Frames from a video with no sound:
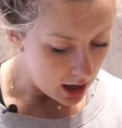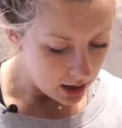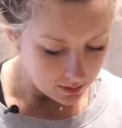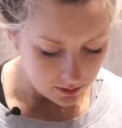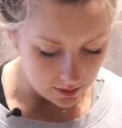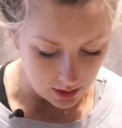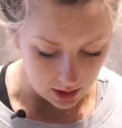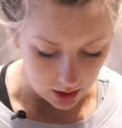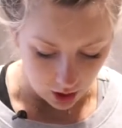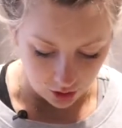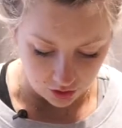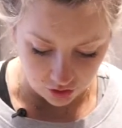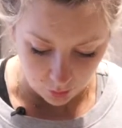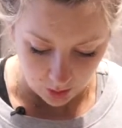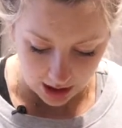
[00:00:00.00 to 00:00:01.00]
So there you go.
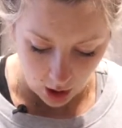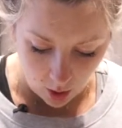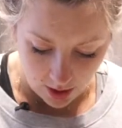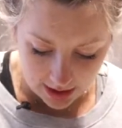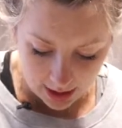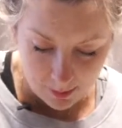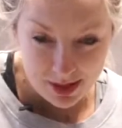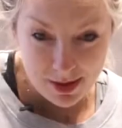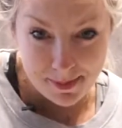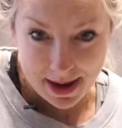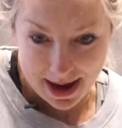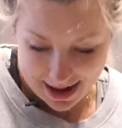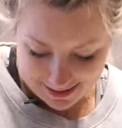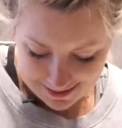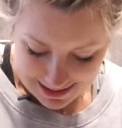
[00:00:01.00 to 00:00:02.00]
So we're going in with
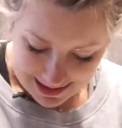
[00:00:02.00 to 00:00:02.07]
about